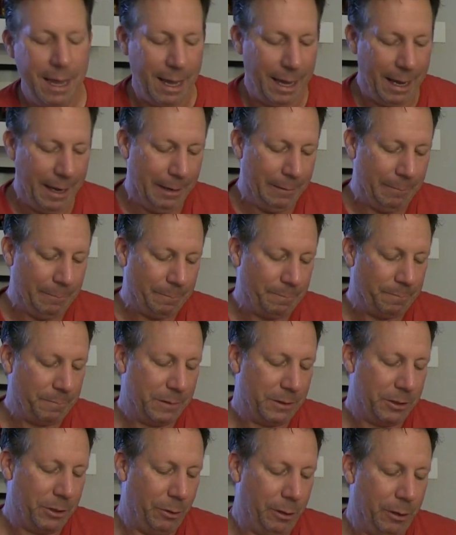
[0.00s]

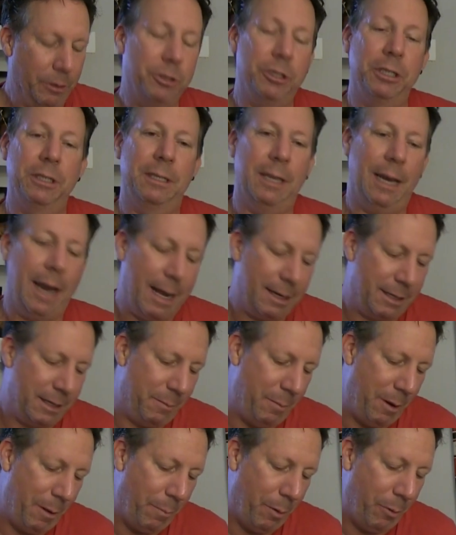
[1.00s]
So it was just an estimate.